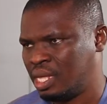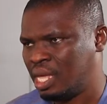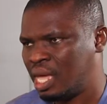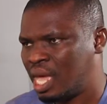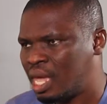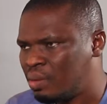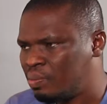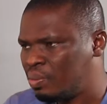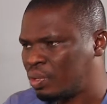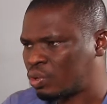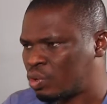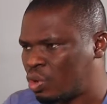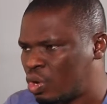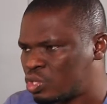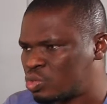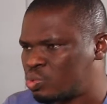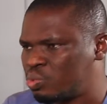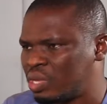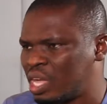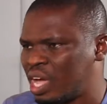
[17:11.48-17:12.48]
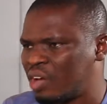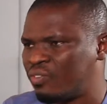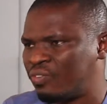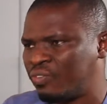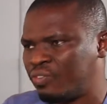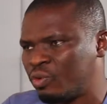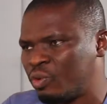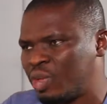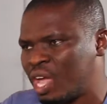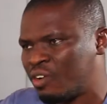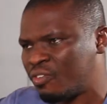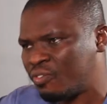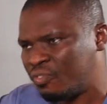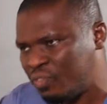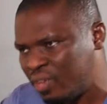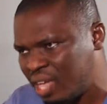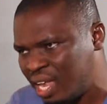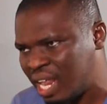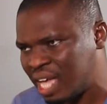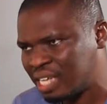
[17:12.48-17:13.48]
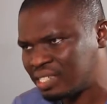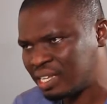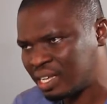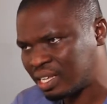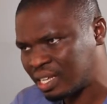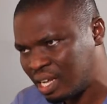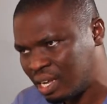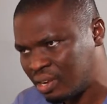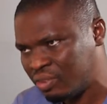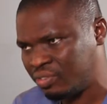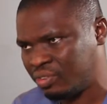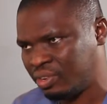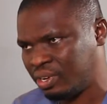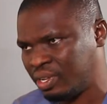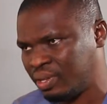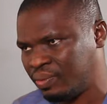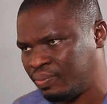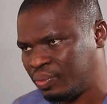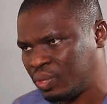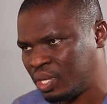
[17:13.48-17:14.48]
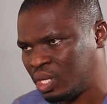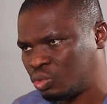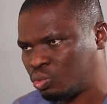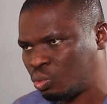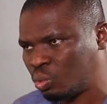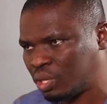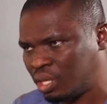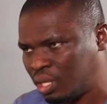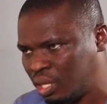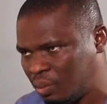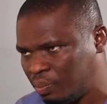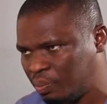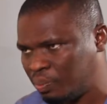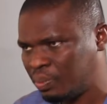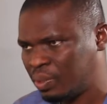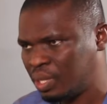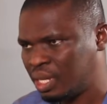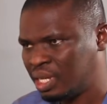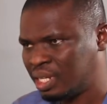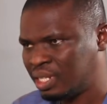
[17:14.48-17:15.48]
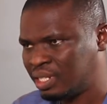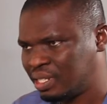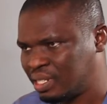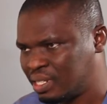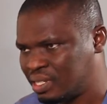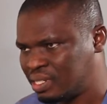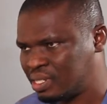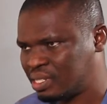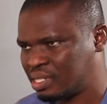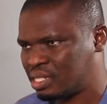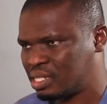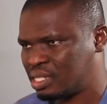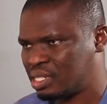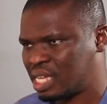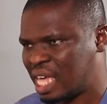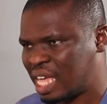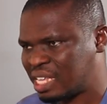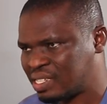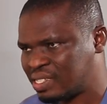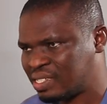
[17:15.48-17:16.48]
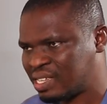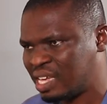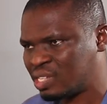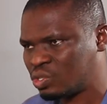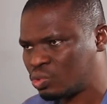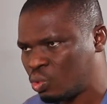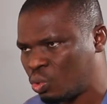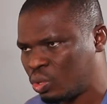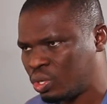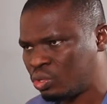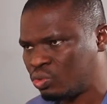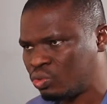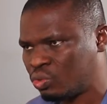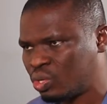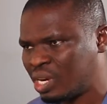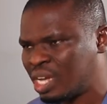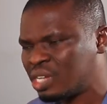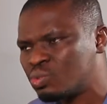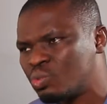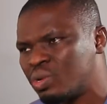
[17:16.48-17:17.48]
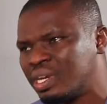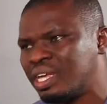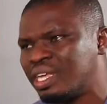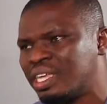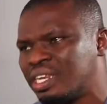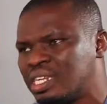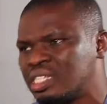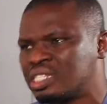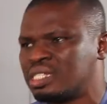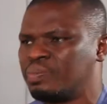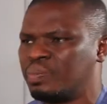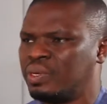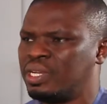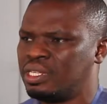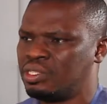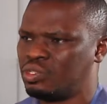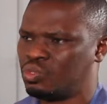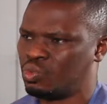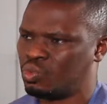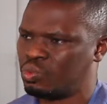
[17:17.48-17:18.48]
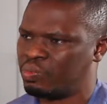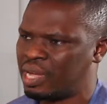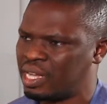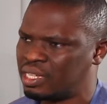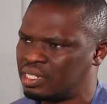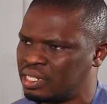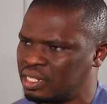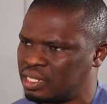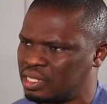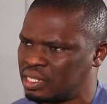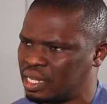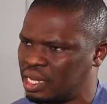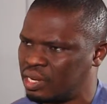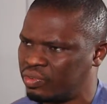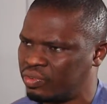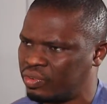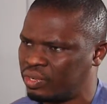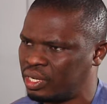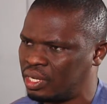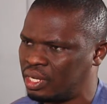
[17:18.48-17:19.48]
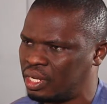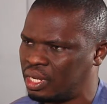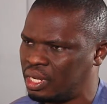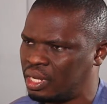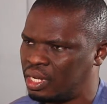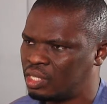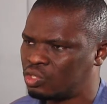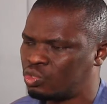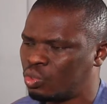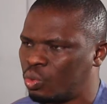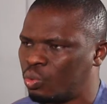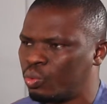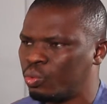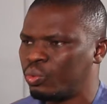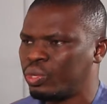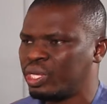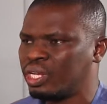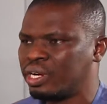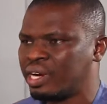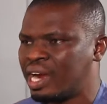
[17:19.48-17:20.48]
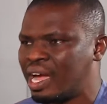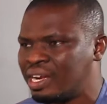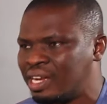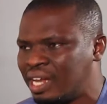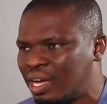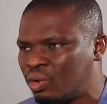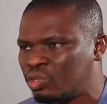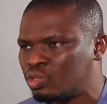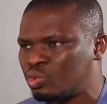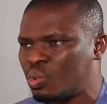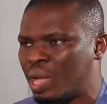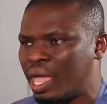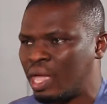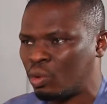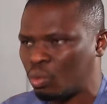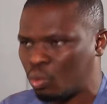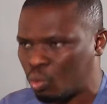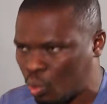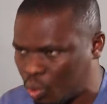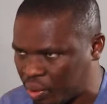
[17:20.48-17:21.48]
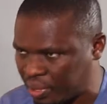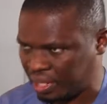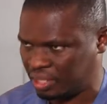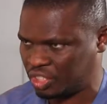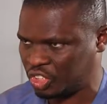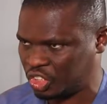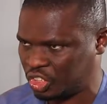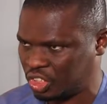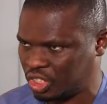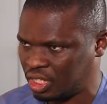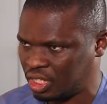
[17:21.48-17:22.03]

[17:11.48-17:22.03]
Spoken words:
And because we have failed as a country to keep this exercise going through, that's why the indiscipline is so much in this country. So we rather should encourage